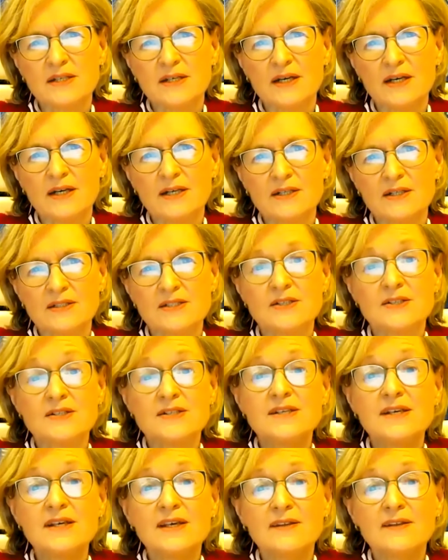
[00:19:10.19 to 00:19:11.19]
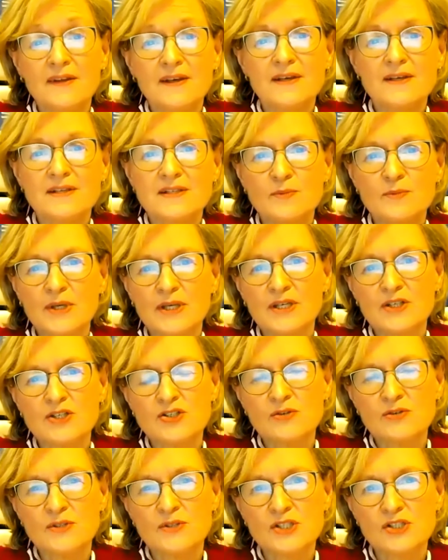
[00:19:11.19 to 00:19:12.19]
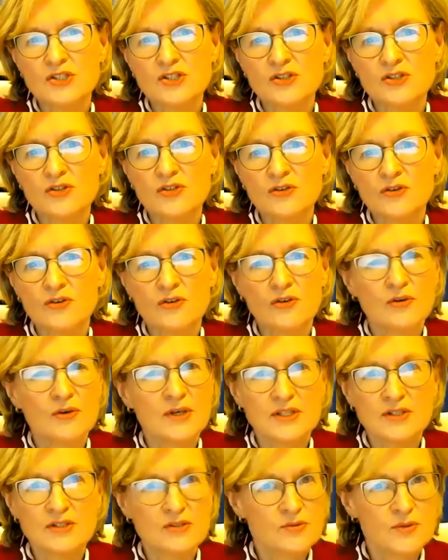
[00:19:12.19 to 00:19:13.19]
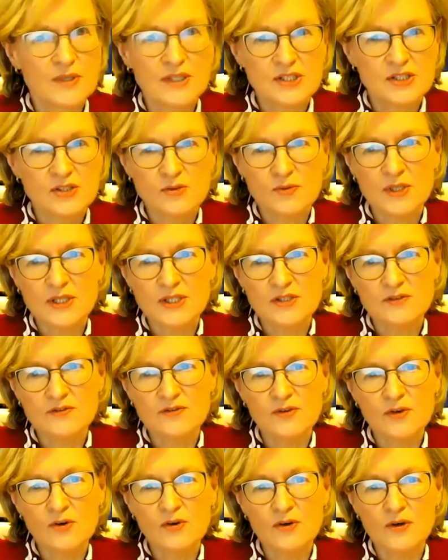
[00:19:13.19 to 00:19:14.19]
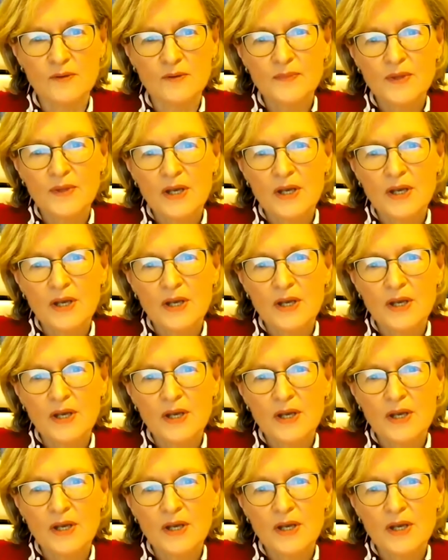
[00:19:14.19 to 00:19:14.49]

to see the ECB issue a digital euro in 2024,